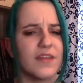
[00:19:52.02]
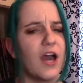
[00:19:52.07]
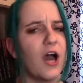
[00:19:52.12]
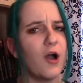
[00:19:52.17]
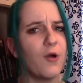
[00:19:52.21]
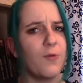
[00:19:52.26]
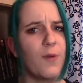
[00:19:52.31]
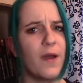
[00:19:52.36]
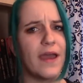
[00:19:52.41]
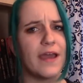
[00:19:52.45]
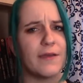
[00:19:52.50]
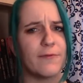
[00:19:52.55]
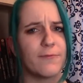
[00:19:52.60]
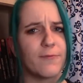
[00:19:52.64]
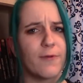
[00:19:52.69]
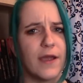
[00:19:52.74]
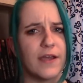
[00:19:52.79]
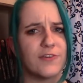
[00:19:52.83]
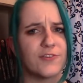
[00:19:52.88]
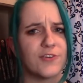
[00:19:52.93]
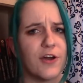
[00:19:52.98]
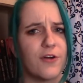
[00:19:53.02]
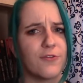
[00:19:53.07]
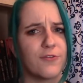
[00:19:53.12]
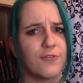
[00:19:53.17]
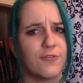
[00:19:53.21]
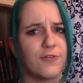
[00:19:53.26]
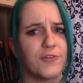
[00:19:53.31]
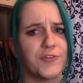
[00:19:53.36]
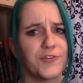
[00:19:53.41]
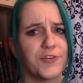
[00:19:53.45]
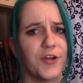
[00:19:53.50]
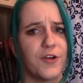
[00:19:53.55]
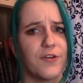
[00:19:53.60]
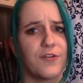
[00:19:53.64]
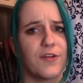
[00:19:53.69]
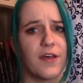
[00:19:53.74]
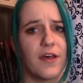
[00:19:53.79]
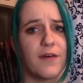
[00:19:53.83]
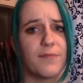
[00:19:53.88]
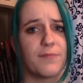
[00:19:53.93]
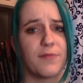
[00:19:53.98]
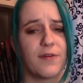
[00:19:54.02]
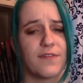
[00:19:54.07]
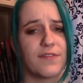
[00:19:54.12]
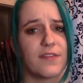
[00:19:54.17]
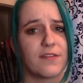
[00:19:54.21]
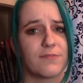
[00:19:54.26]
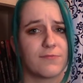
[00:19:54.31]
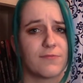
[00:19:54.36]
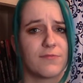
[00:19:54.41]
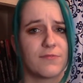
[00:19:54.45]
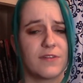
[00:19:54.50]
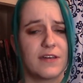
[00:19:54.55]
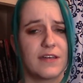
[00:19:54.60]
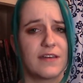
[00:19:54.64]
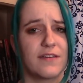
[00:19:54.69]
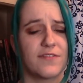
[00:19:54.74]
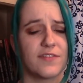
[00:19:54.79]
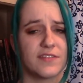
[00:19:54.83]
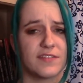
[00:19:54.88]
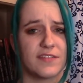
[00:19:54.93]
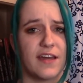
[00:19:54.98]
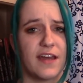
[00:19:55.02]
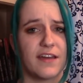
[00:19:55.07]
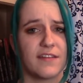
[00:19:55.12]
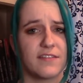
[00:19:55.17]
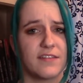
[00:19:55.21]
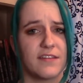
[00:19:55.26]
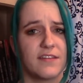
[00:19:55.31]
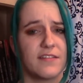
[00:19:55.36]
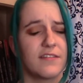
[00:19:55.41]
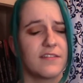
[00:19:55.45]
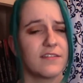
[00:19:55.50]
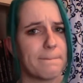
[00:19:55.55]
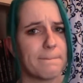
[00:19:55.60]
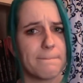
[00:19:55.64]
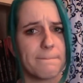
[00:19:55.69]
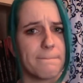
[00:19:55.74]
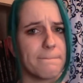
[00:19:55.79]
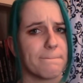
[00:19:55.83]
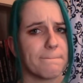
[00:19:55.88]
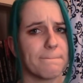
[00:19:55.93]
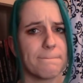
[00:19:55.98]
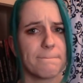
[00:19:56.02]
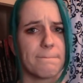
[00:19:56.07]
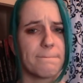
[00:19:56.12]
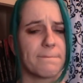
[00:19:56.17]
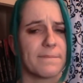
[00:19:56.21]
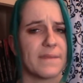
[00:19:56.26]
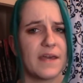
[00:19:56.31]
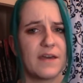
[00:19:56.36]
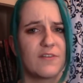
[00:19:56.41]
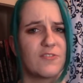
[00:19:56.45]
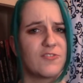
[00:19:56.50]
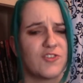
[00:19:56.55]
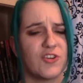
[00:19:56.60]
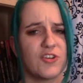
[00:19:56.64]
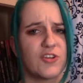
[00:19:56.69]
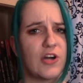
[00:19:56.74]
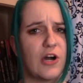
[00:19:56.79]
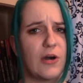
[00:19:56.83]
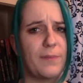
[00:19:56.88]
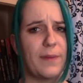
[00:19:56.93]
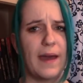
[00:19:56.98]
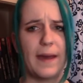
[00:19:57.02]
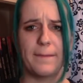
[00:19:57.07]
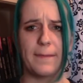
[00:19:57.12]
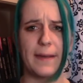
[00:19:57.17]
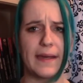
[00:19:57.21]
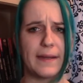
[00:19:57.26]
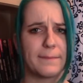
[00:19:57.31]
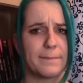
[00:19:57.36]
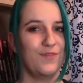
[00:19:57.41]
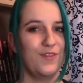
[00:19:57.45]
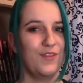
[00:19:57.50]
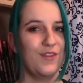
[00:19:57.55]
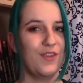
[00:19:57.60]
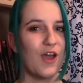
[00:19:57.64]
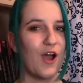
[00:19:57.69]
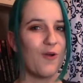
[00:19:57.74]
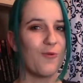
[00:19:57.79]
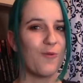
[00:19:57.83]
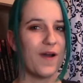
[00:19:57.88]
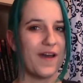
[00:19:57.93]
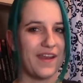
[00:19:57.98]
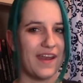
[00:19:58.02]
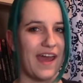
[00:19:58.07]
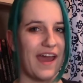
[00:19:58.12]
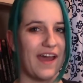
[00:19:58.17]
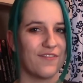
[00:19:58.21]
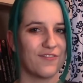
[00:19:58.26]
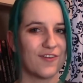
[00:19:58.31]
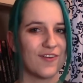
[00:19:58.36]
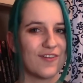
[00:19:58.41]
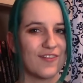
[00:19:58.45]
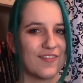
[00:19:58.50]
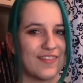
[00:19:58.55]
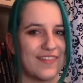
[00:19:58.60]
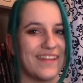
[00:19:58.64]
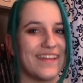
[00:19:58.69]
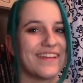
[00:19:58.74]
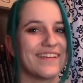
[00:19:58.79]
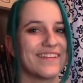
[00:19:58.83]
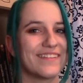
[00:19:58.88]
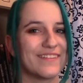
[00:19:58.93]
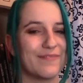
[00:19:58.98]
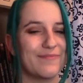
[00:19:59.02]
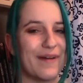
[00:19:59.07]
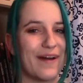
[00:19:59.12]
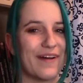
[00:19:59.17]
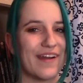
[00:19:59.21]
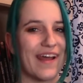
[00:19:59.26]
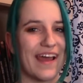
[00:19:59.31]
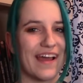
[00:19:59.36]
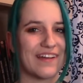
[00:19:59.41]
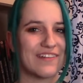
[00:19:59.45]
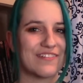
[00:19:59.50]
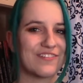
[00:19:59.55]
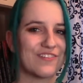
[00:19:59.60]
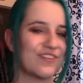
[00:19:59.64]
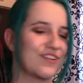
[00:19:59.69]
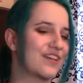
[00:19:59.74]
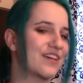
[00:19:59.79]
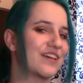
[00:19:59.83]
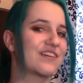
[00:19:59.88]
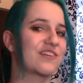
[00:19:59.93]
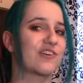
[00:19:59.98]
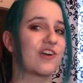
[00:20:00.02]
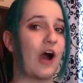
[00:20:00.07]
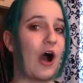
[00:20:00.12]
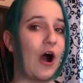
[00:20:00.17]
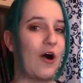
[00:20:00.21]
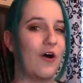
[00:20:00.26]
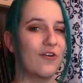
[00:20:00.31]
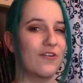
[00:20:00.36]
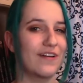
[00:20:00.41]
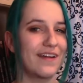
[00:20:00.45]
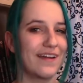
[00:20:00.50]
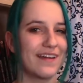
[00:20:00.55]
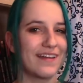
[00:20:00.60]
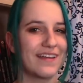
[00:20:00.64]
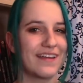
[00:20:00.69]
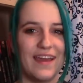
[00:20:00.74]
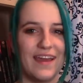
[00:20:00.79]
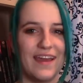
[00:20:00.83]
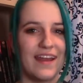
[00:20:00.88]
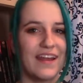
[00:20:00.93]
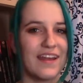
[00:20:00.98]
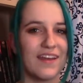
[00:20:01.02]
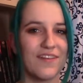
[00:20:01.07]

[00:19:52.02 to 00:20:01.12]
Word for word: Oh wait, Ra's al Ghul showed up with the League of Assassins. Mm-mm. Shouldn't call Batman. No one ever thinks about actually calling any